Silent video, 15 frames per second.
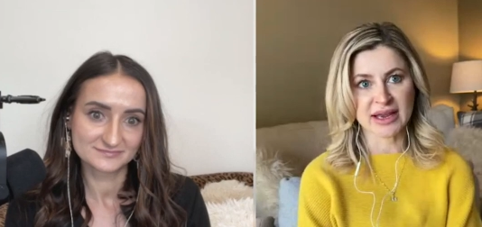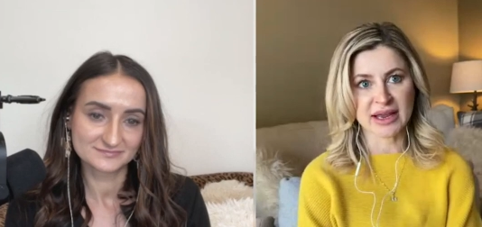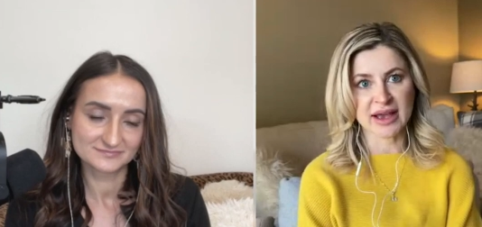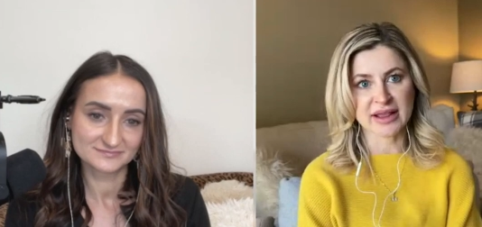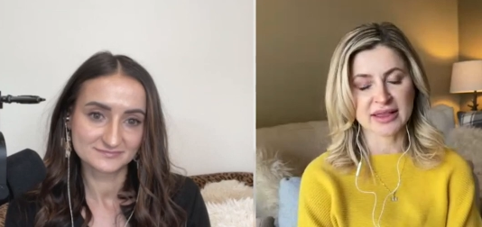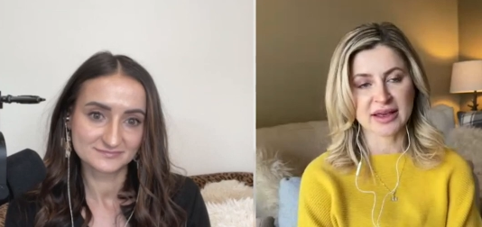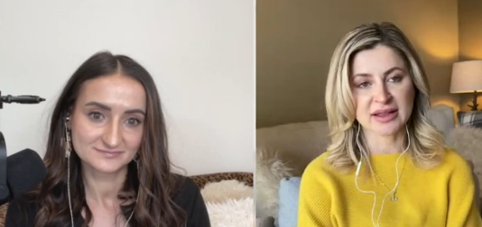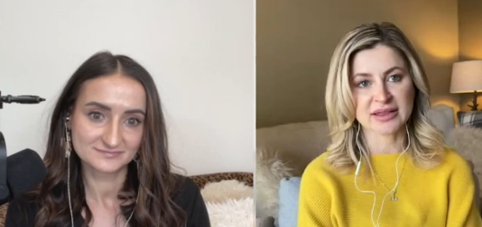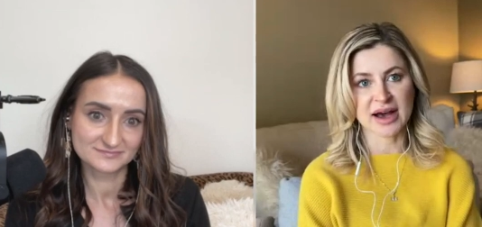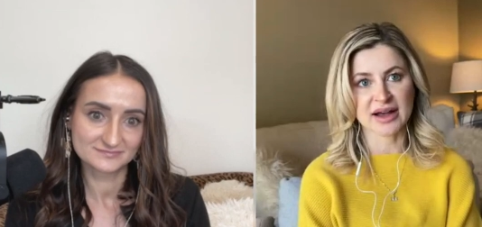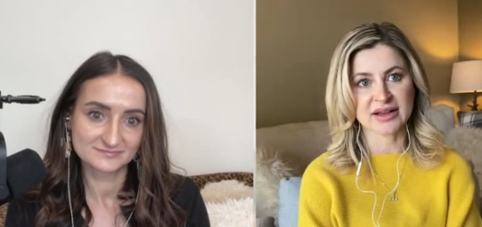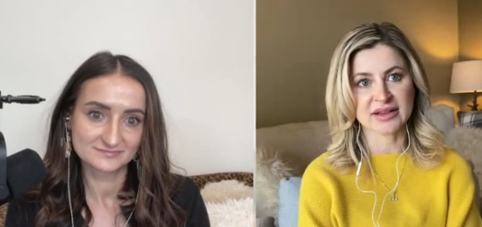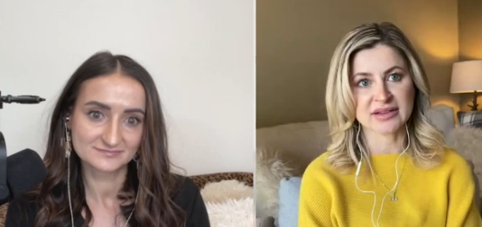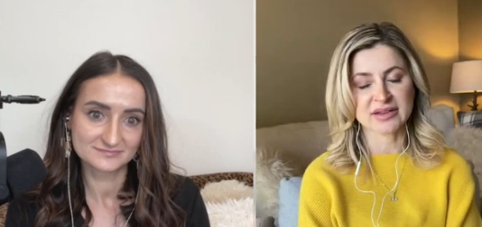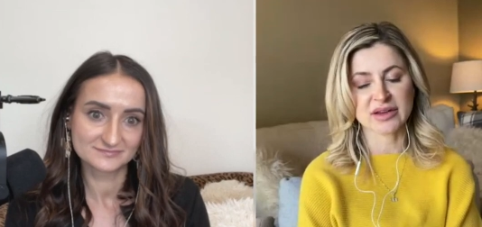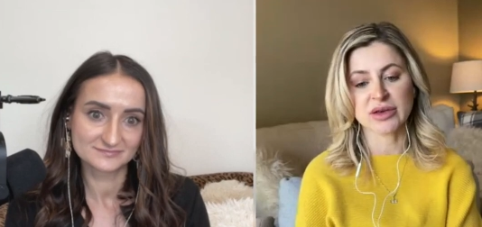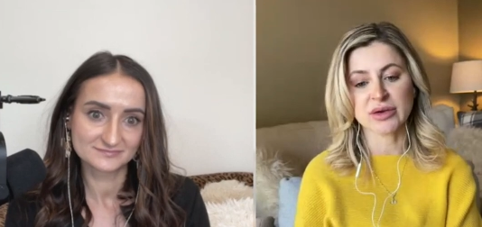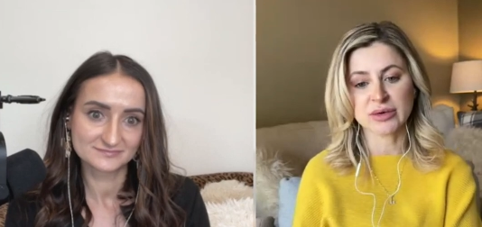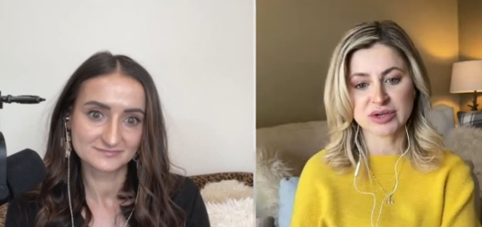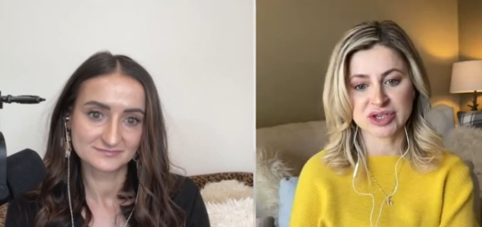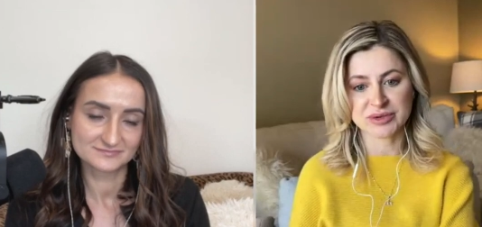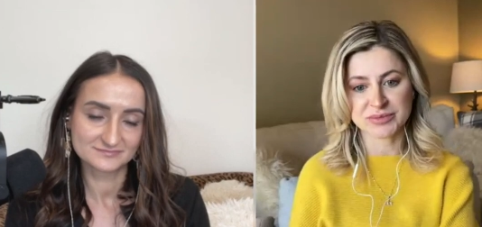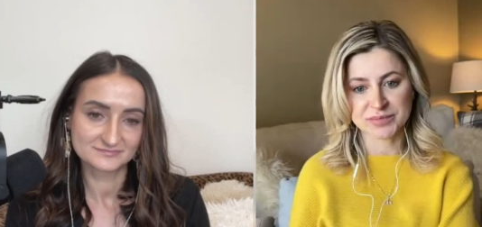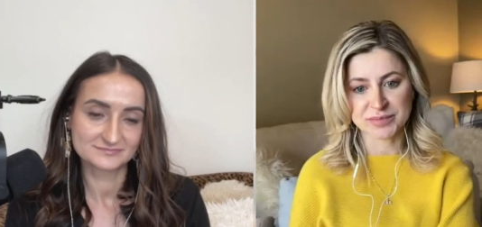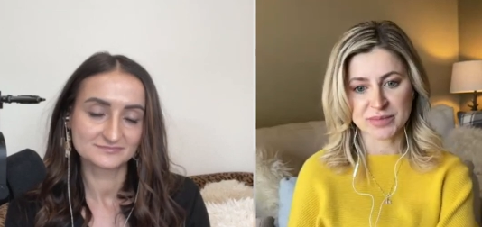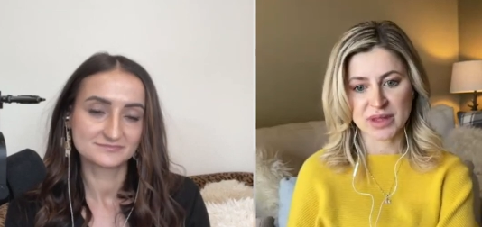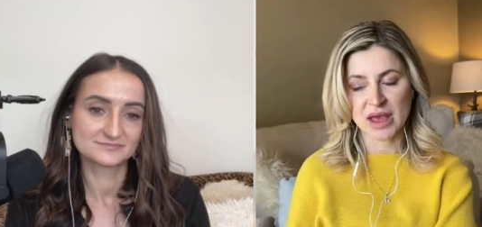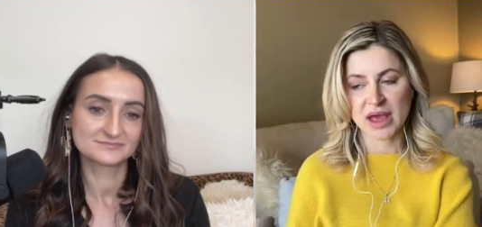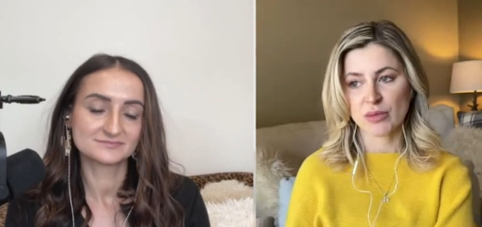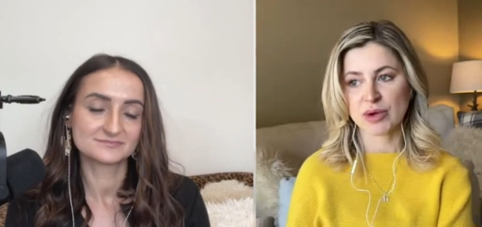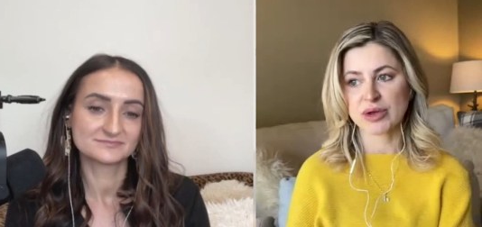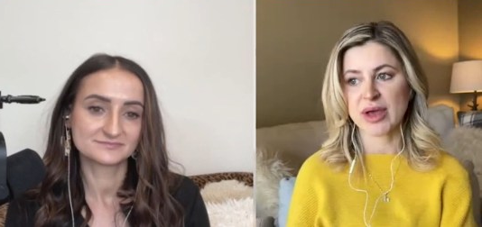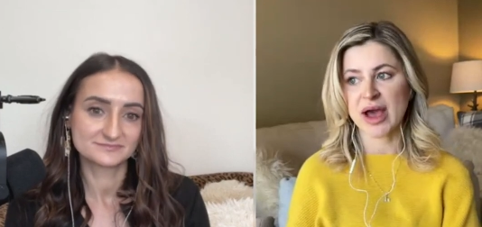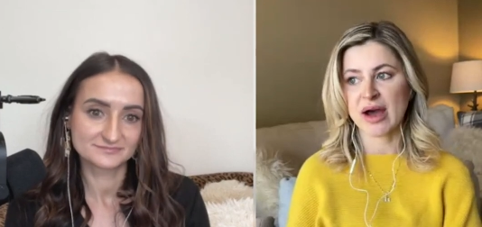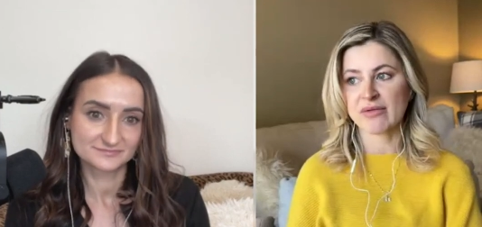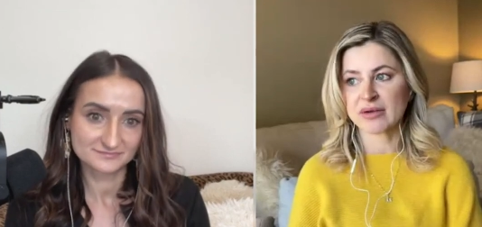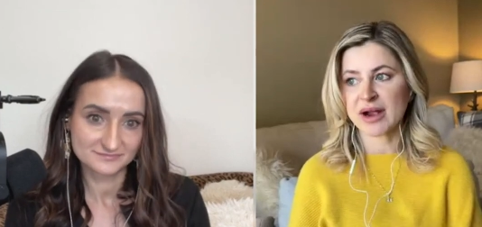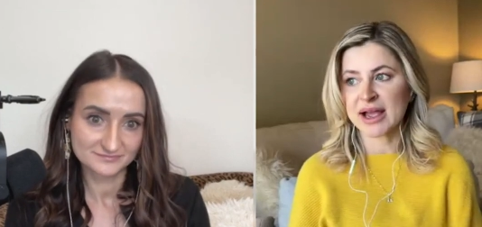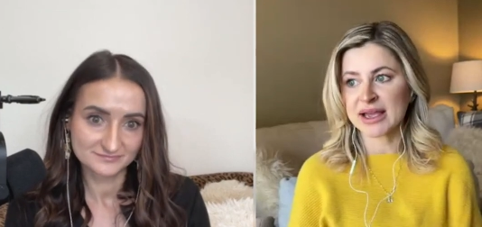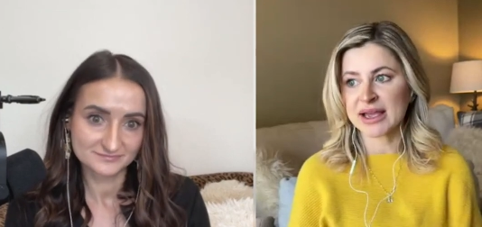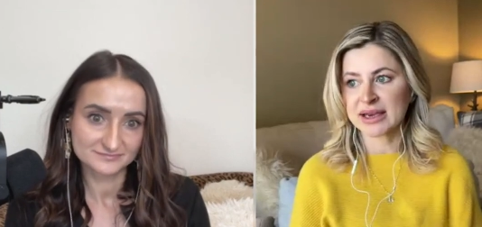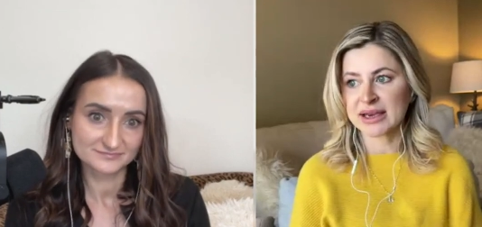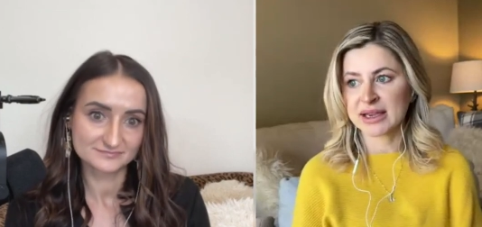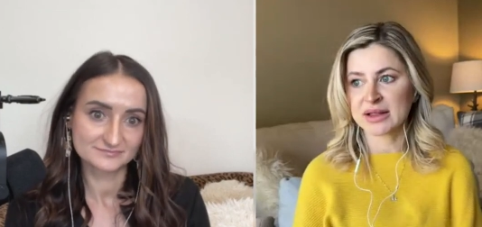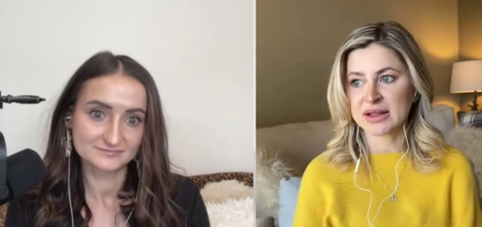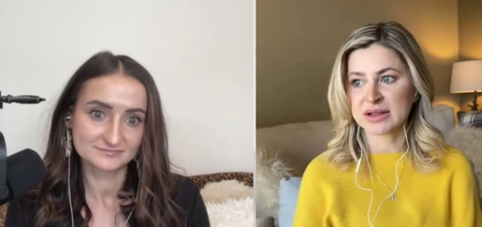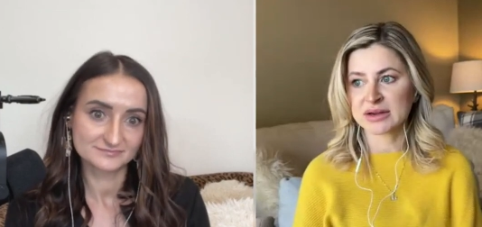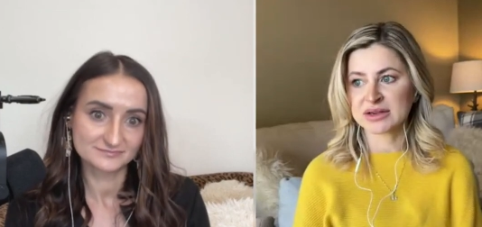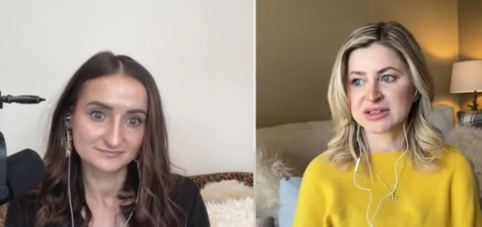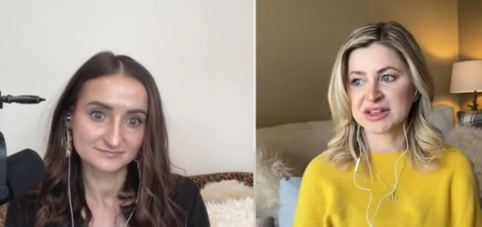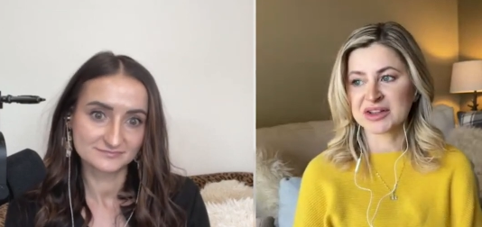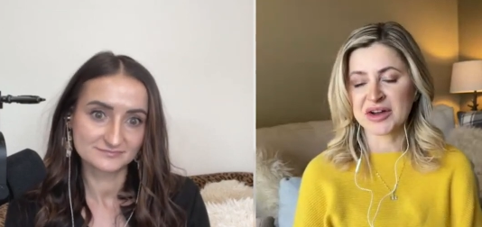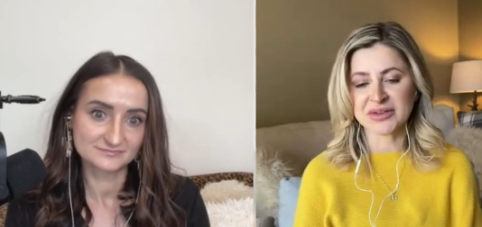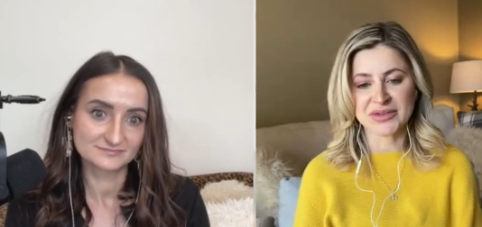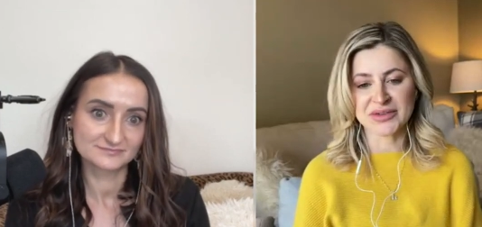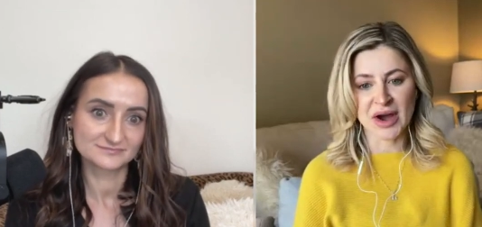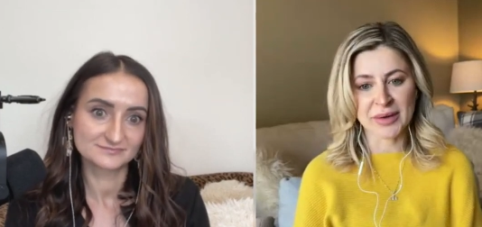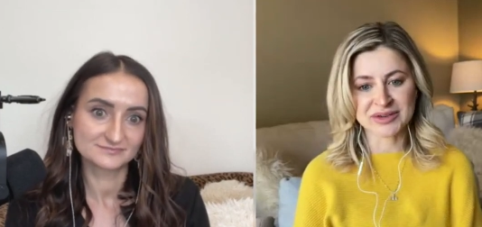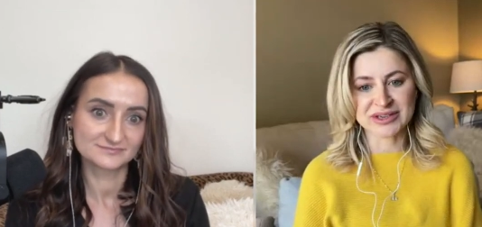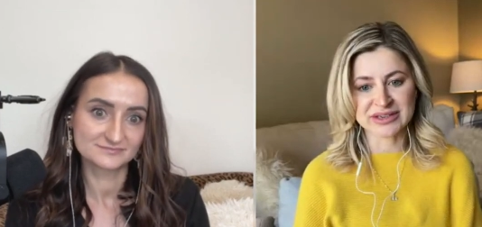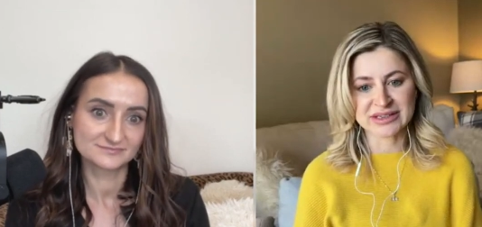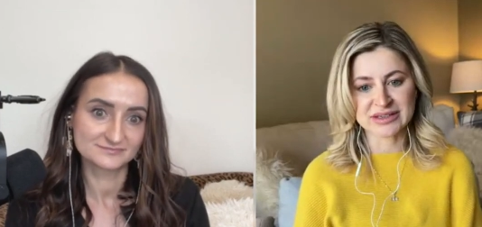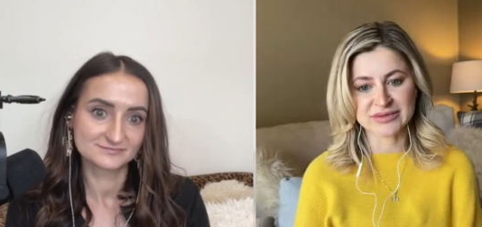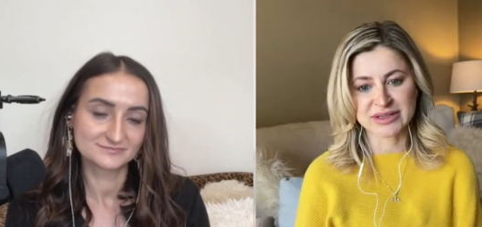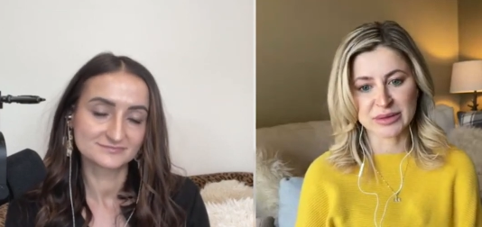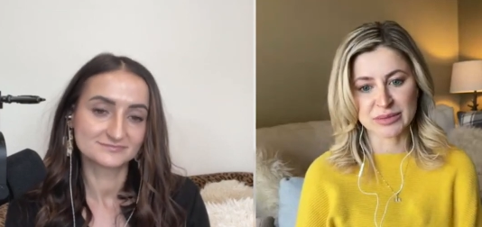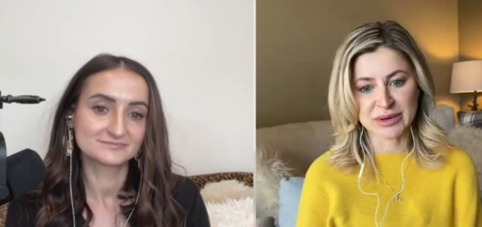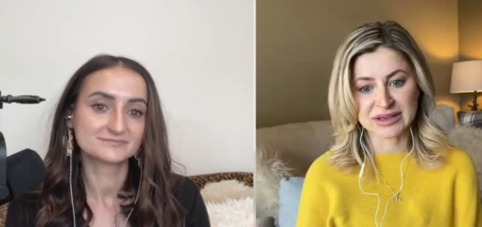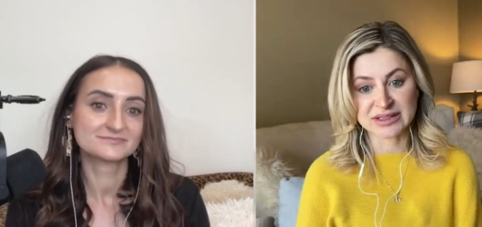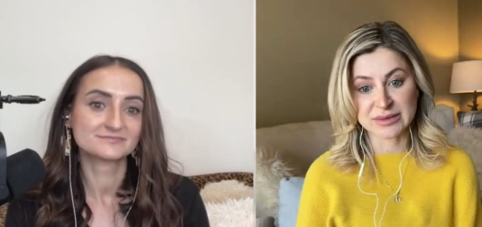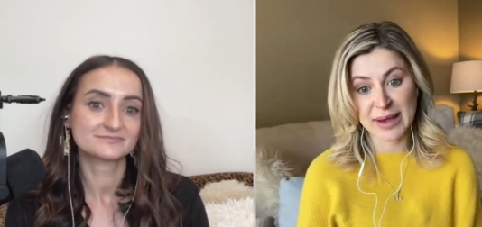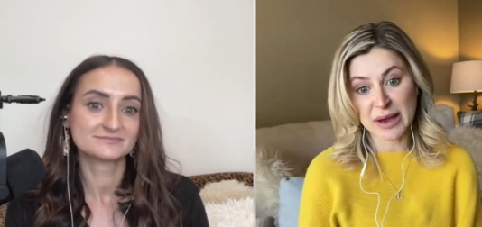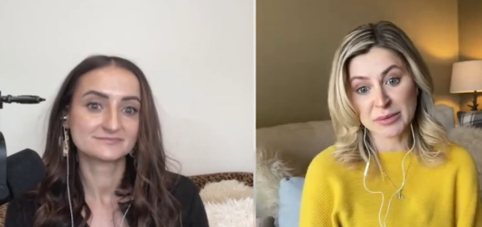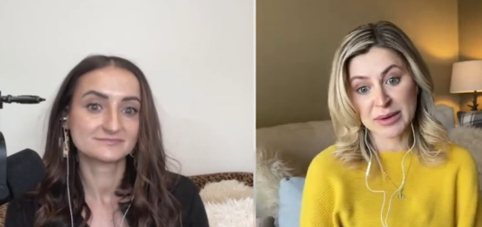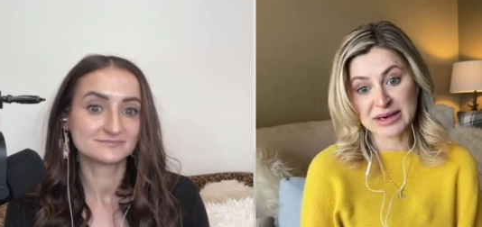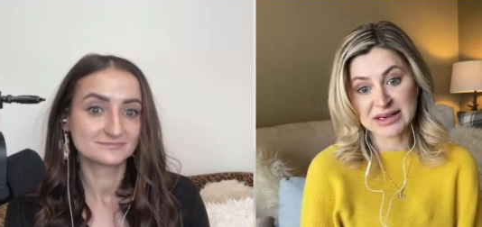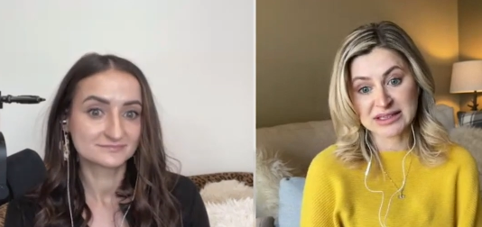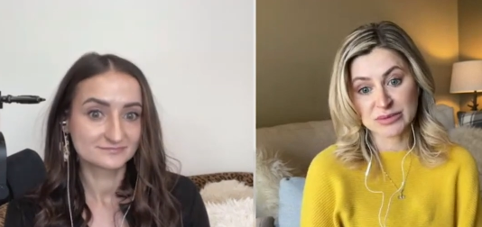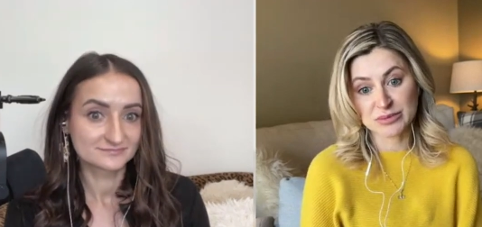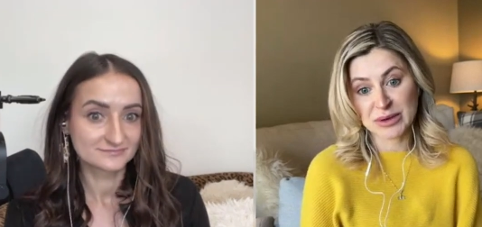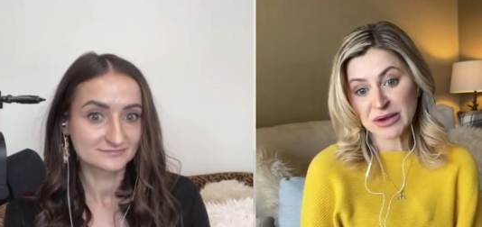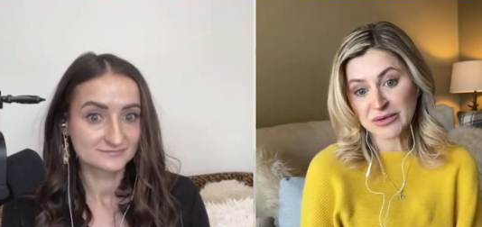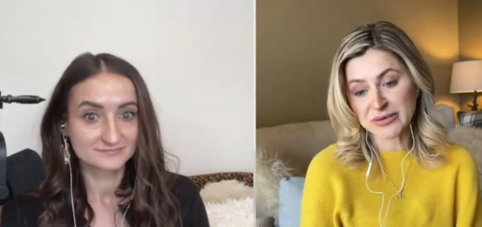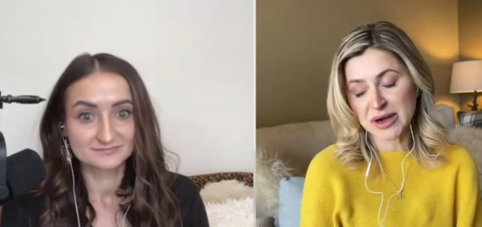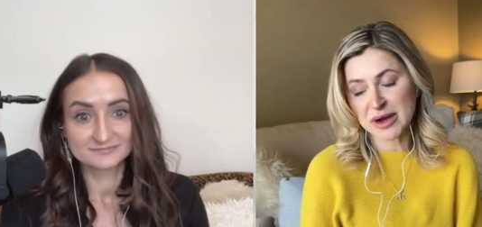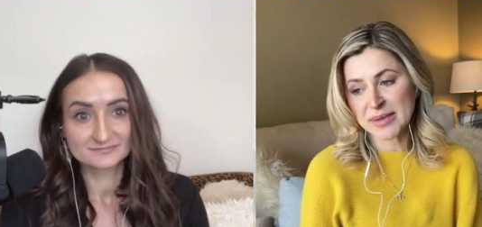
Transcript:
Speaker 1: I think that is huge when you have variety, there's a lot of options for the bugs, the bad bugs to pick from.